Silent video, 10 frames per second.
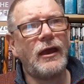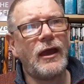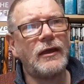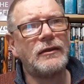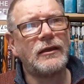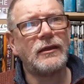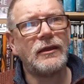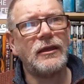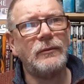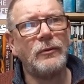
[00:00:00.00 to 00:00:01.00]
and can
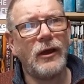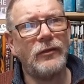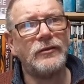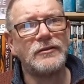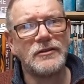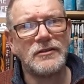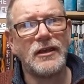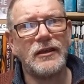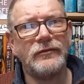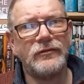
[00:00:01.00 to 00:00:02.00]
keep others
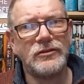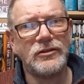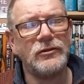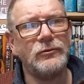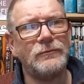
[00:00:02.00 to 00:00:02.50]
safe too.